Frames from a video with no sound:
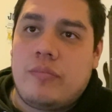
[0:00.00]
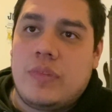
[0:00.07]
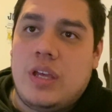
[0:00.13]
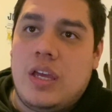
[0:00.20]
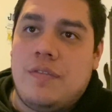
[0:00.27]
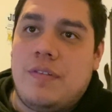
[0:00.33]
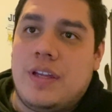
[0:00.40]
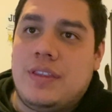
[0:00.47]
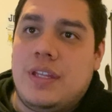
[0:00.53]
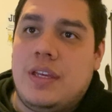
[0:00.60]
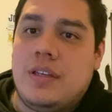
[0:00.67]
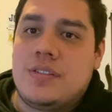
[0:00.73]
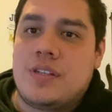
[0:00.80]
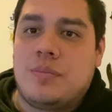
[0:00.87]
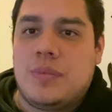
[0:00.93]
If I
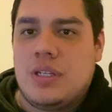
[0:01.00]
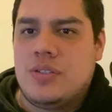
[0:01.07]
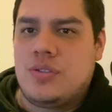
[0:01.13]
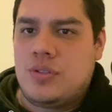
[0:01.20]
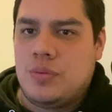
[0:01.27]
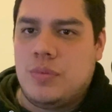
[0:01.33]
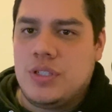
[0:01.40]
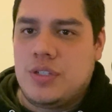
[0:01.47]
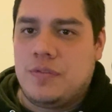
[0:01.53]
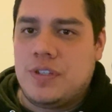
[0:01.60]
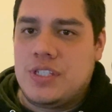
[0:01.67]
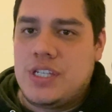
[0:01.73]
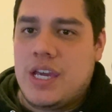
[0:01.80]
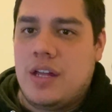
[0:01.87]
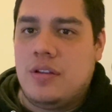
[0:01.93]
think something is too much of a
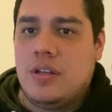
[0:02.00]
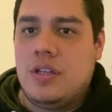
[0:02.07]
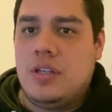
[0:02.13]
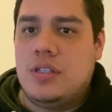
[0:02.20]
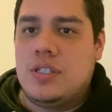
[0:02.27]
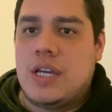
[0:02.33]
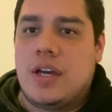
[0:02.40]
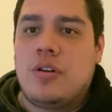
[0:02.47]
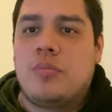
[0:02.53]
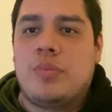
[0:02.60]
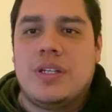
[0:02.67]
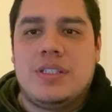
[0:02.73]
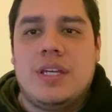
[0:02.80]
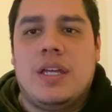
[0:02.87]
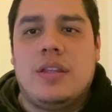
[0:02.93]
challenge, I don't
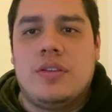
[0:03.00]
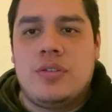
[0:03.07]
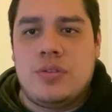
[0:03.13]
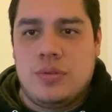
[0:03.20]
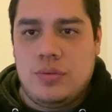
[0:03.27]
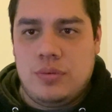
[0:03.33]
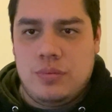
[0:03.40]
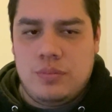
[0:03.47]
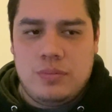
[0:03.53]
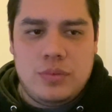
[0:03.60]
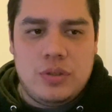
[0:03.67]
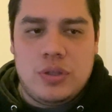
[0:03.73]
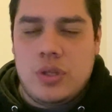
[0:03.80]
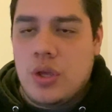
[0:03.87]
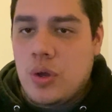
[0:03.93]
pretend to
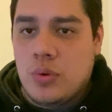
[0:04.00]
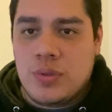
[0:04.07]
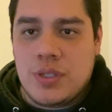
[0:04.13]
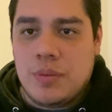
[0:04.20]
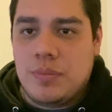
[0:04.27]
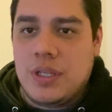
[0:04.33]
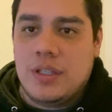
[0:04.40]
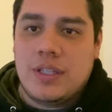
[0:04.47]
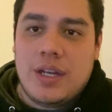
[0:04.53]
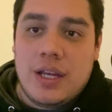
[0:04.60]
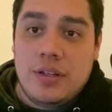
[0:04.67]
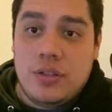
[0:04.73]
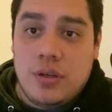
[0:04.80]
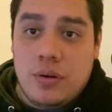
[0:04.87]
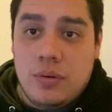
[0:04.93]
know something that I
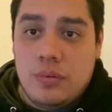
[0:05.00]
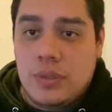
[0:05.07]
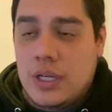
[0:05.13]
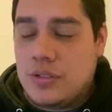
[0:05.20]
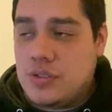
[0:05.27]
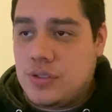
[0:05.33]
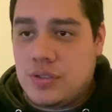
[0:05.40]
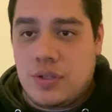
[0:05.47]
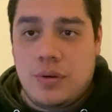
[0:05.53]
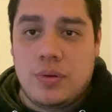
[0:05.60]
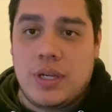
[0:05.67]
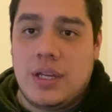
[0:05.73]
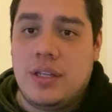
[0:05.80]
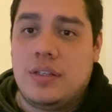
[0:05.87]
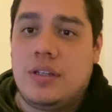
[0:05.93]
don't. I just go
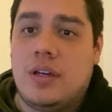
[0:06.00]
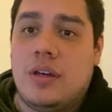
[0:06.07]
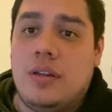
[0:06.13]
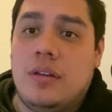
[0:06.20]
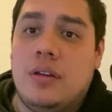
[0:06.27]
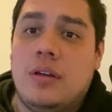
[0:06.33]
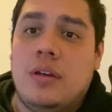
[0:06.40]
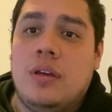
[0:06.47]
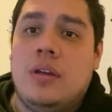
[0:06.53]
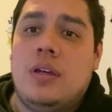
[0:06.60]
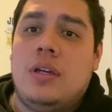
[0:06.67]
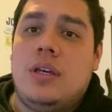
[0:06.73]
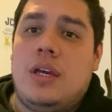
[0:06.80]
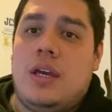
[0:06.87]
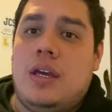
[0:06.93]
get it done.
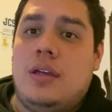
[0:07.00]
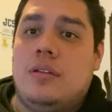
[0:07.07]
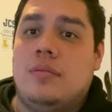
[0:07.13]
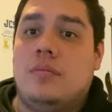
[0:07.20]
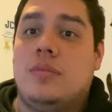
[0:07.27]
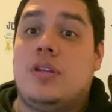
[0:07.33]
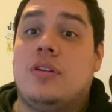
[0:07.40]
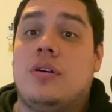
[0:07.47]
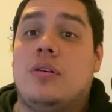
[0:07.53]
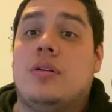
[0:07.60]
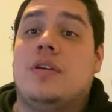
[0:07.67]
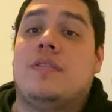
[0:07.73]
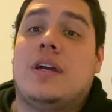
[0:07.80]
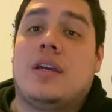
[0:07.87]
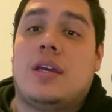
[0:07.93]
And, you know,
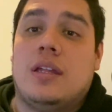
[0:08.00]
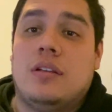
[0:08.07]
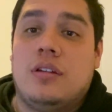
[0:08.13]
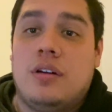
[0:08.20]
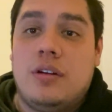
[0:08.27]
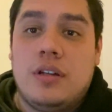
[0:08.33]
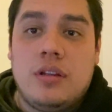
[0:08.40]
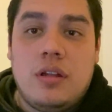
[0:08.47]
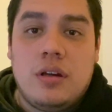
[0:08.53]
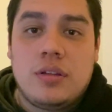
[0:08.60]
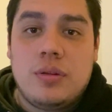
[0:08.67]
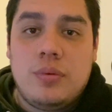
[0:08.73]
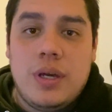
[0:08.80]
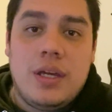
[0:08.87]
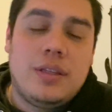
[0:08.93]
if I can learn along
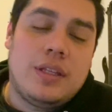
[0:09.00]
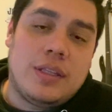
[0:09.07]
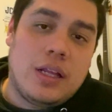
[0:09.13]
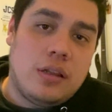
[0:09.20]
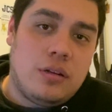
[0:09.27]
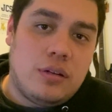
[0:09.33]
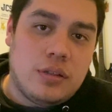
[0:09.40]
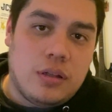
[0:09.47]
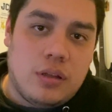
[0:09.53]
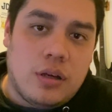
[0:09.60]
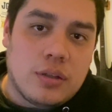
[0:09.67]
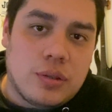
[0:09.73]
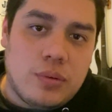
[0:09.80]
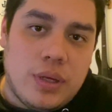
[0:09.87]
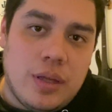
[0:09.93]
the way, then I'll learn
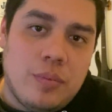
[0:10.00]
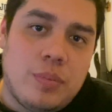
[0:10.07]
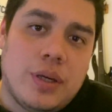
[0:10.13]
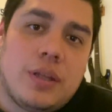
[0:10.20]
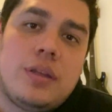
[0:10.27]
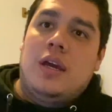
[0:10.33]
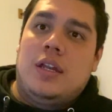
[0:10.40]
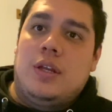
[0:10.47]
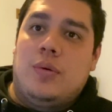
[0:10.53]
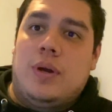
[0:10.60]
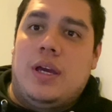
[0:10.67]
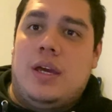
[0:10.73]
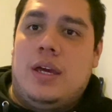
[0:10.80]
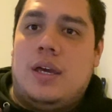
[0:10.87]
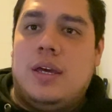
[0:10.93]
along the way. But
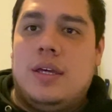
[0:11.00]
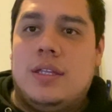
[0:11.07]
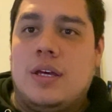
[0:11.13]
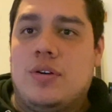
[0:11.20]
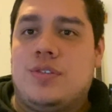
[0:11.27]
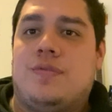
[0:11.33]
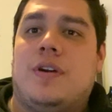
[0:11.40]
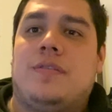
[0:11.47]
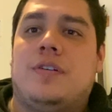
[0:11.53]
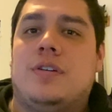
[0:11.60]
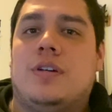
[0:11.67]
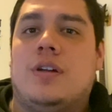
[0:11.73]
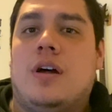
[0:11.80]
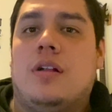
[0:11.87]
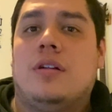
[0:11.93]
anyway, that was
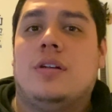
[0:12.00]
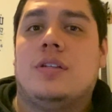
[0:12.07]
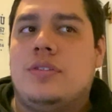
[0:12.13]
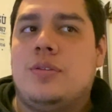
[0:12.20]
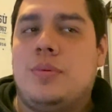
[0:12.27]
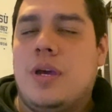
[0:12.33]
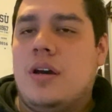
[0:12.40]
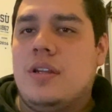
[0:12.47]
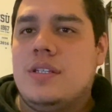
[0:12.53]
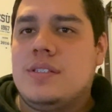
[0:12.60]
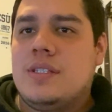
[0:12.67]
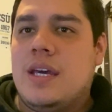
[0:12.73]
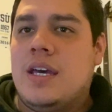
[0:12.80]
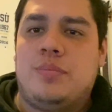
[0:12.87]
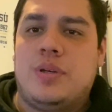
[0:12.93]
$500. To be
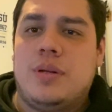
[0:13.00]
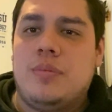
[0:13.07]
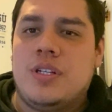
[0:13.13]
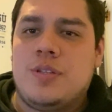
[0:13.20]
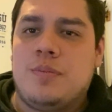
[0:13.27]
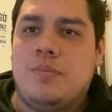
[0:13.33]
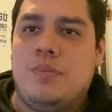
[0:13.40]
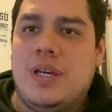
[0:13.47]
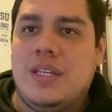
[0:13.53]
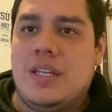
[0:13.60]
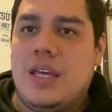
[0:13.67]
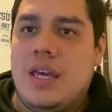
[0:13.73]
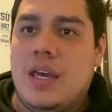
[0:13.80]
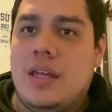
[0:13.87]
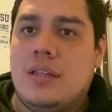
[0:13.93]
honest, that has pretty much been
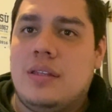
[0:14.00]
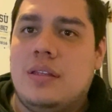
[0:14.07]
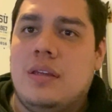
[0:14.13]
it.